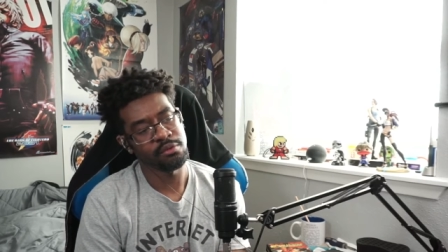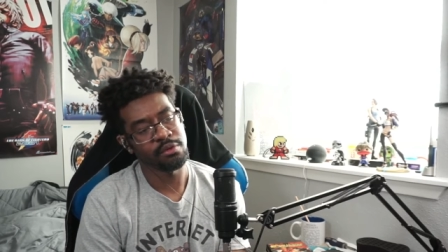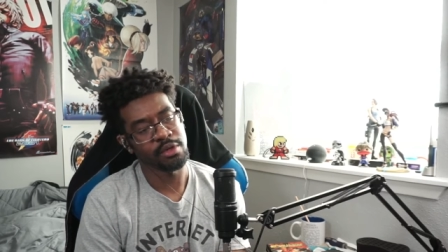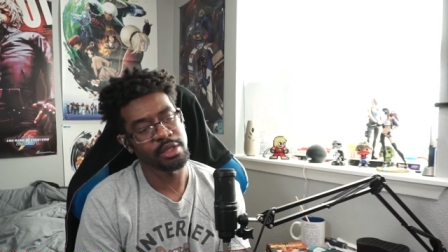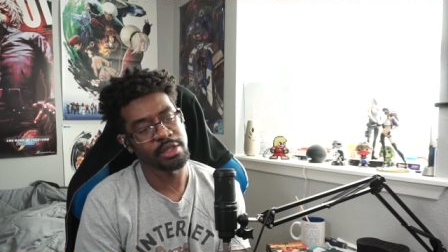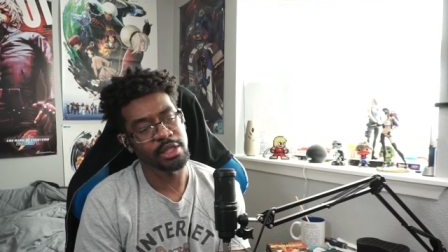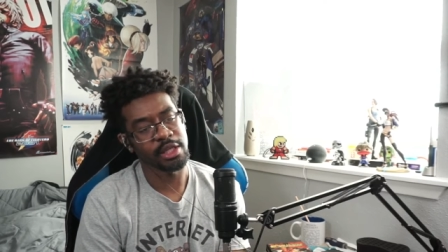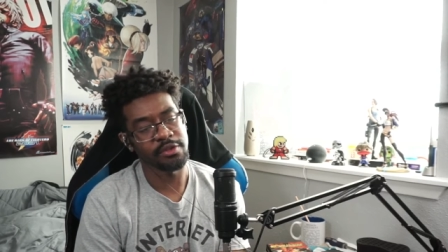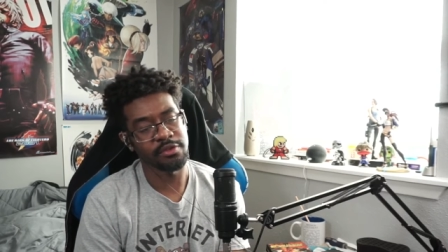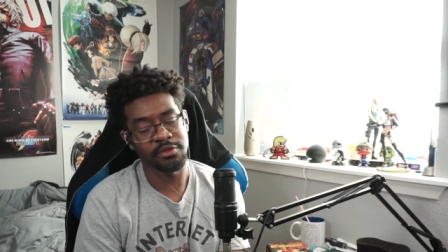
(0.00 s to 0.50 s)

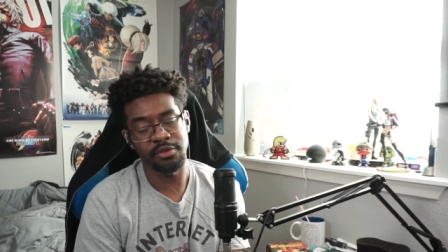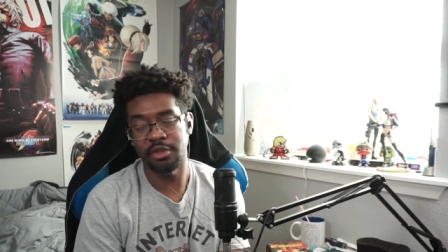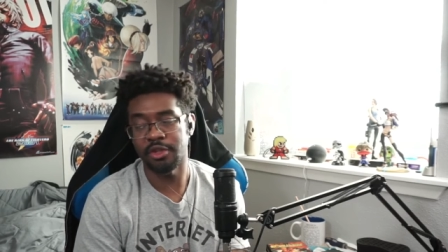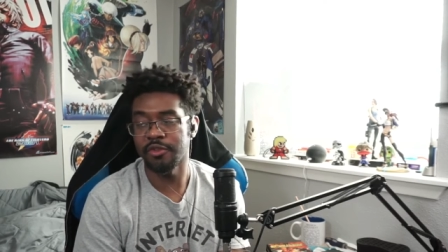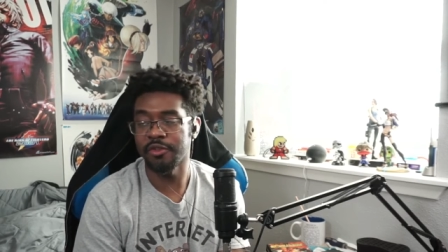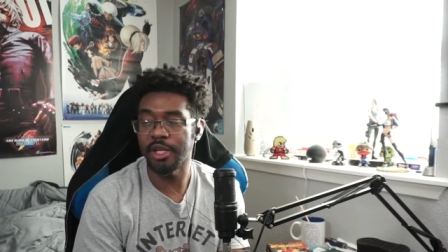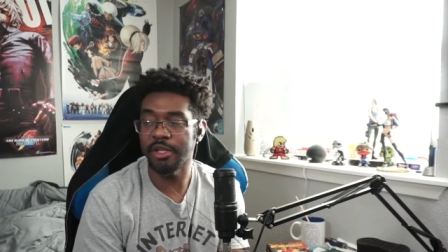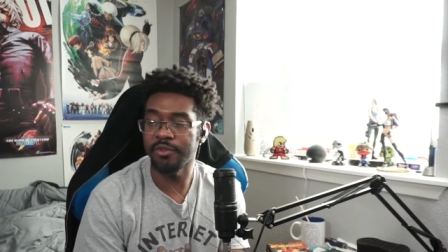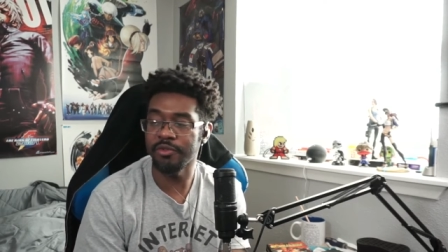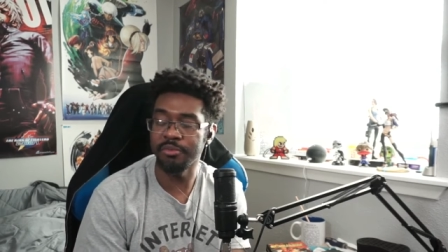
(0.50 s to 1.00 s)
Right, that's your
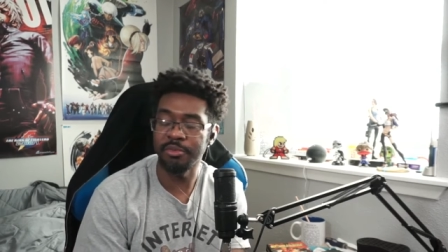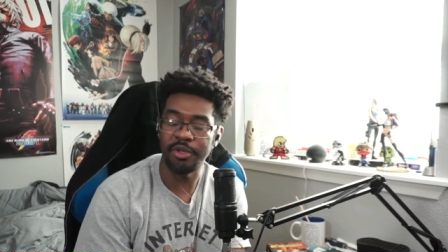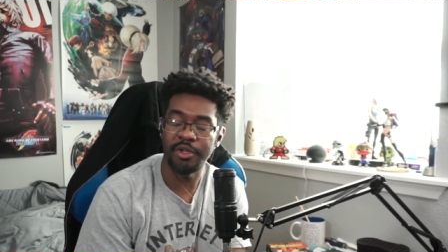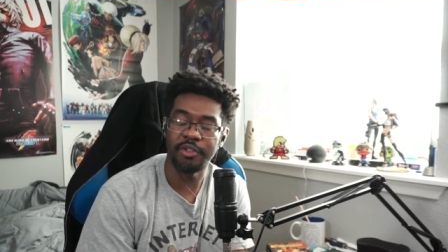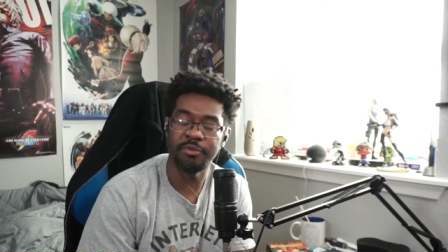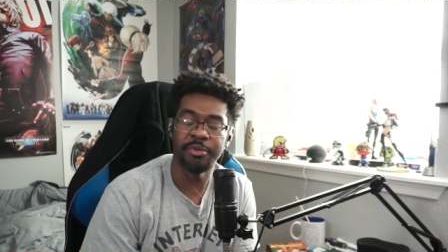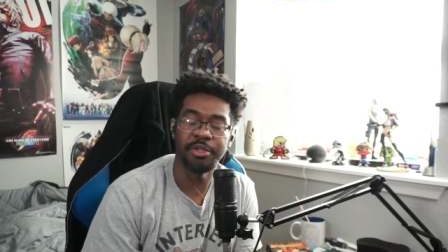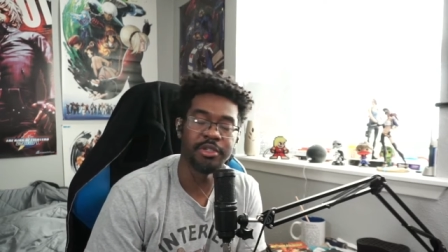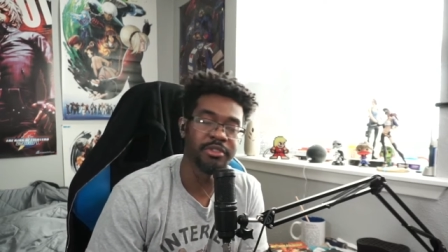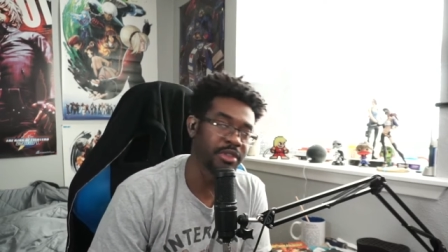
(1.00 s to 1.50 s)
that's from your
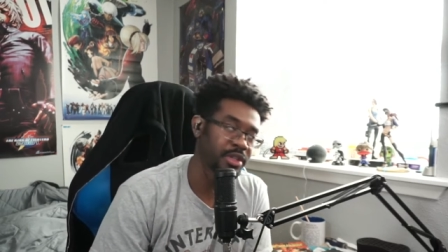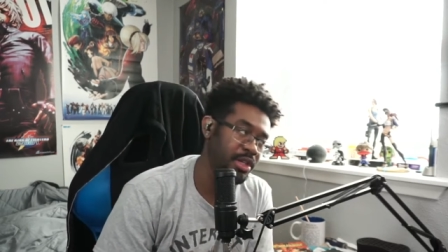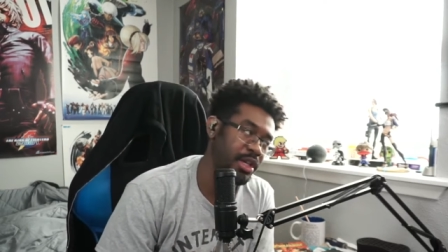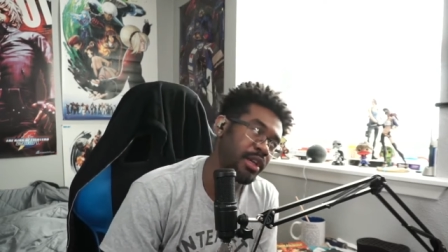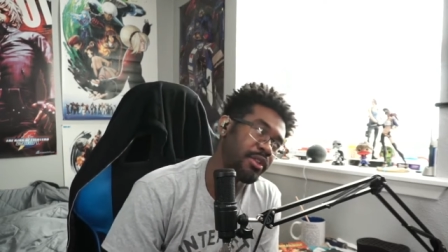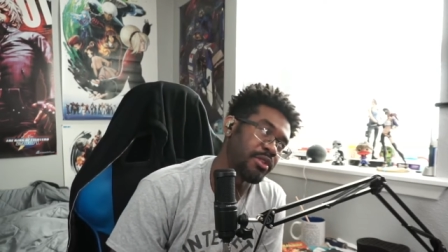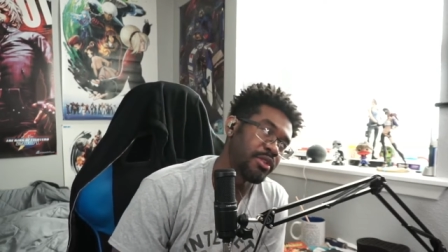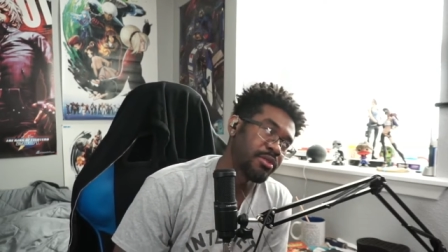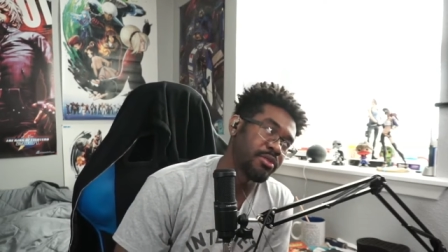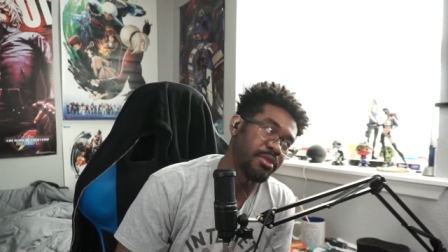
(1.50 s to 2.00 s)
experience. I
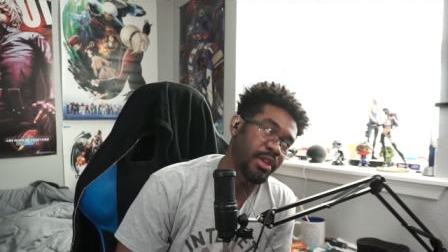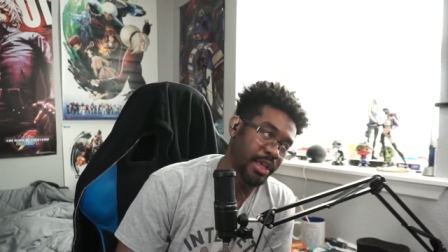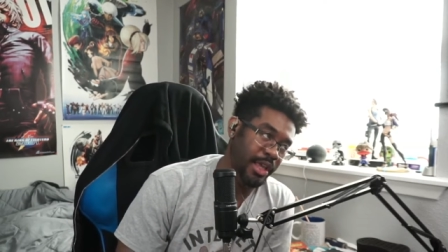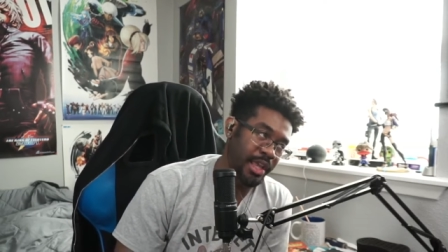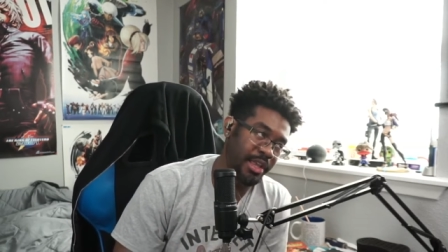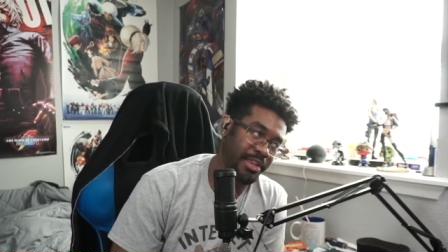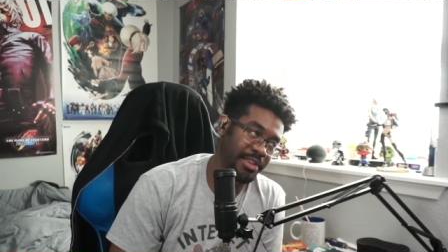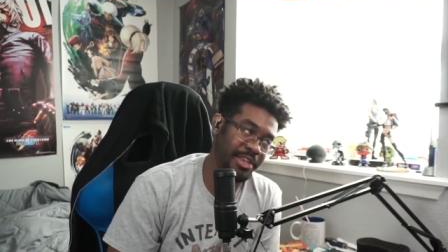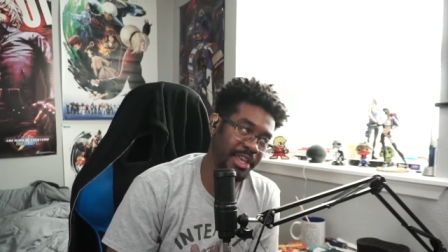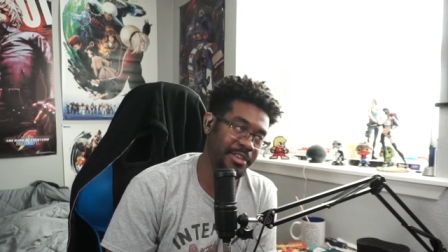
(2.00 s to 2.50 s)
can't I
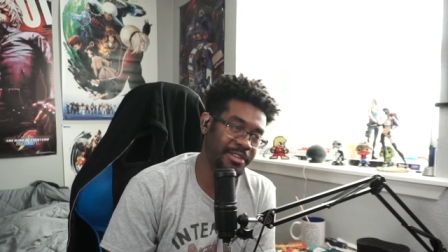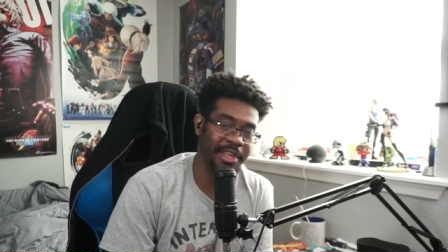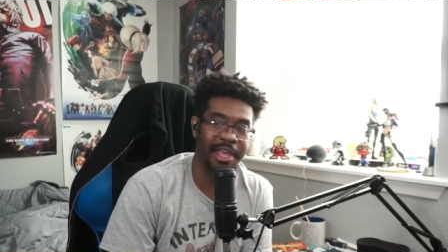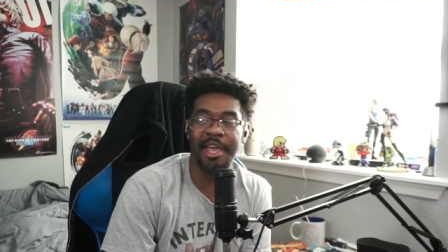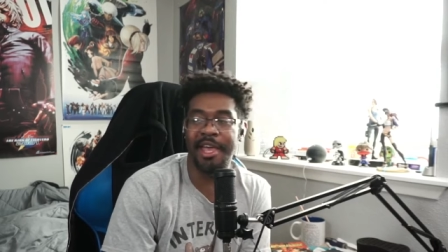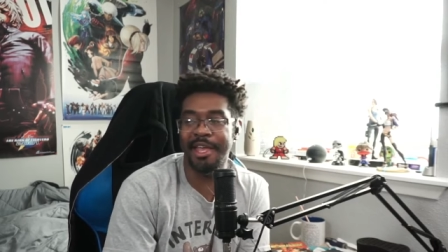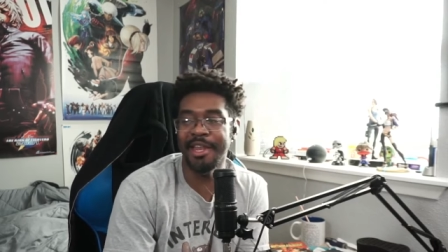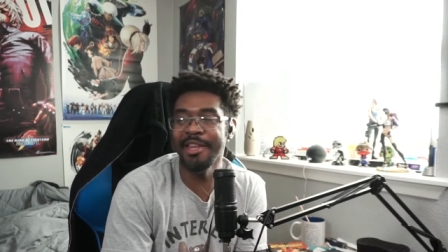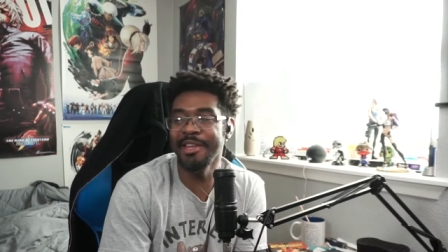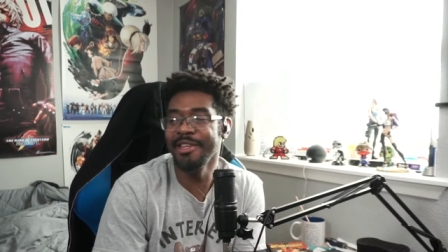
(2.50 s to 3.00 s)
can't contest
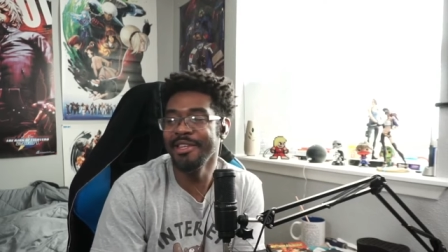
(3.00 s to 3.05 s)
that.